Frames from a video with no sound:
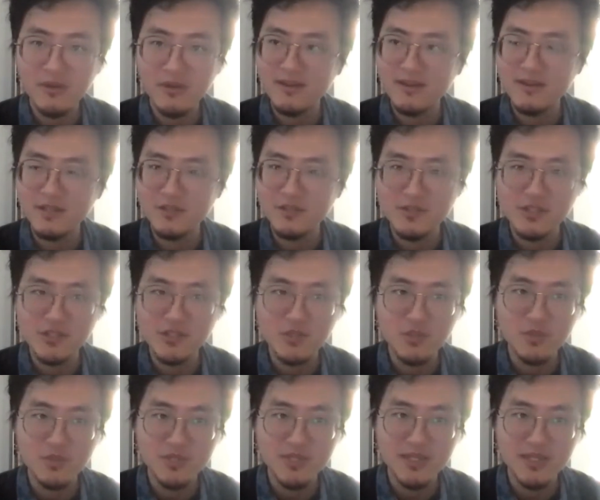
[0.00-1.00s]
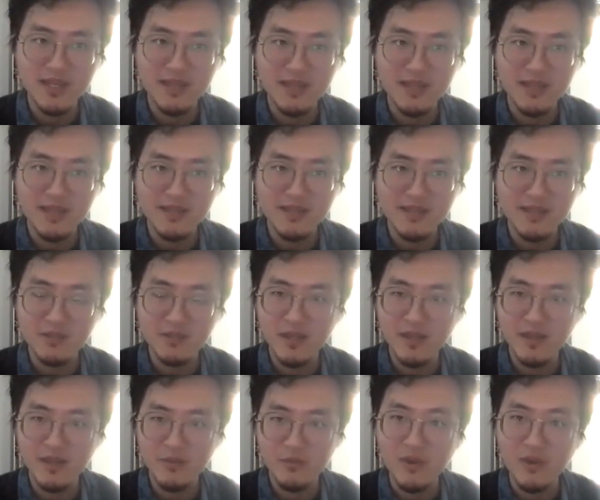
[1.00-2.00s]
and they just use it as a
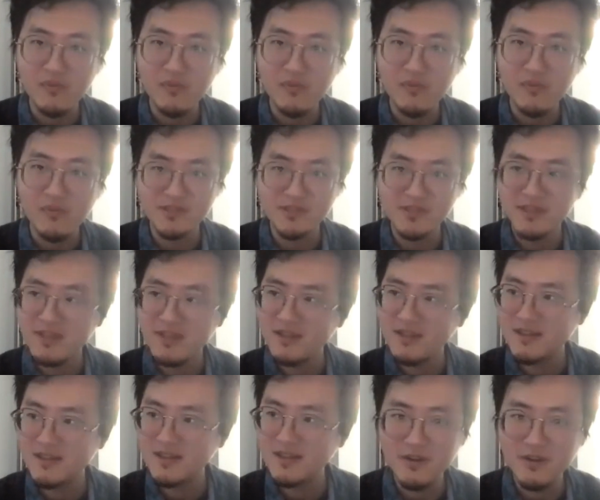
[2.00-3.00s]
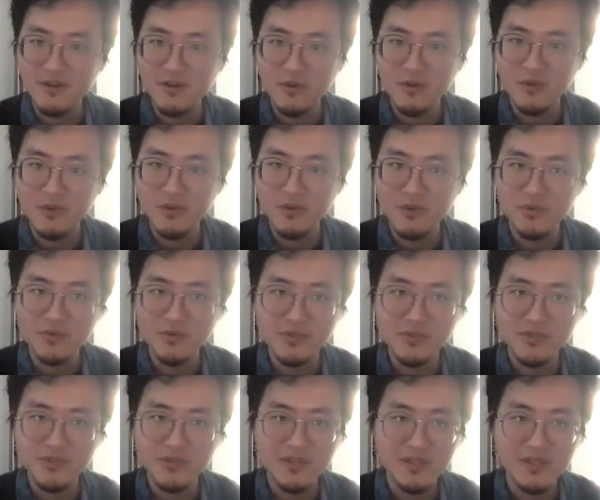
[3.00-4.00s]
reference for their own
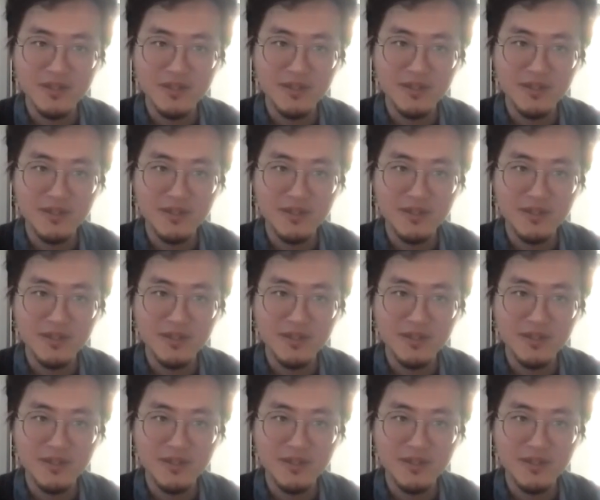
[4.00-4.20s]
use.